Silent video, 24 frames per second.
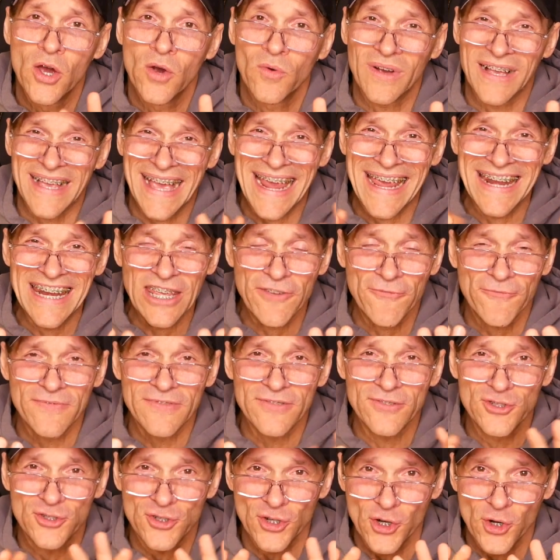Well, any
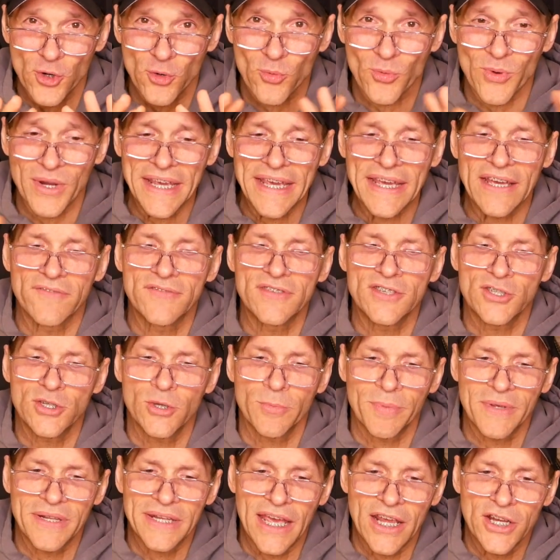degree of
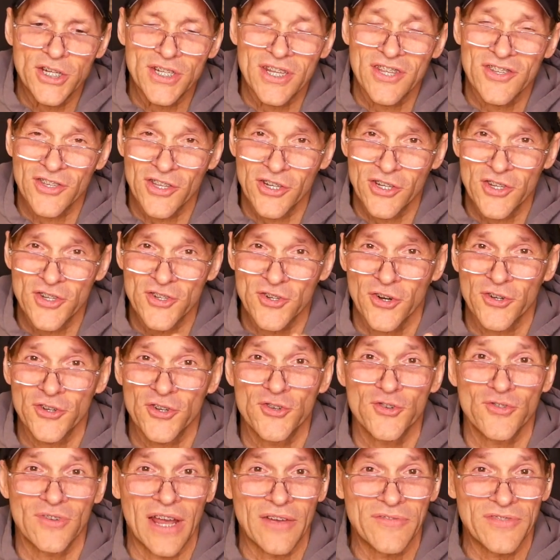supination is going to start to
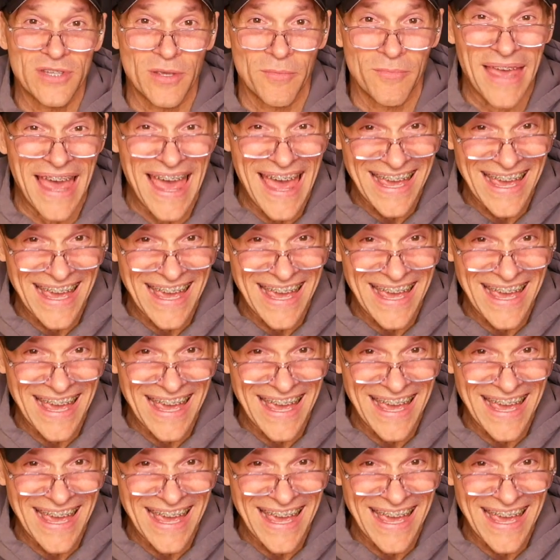drive some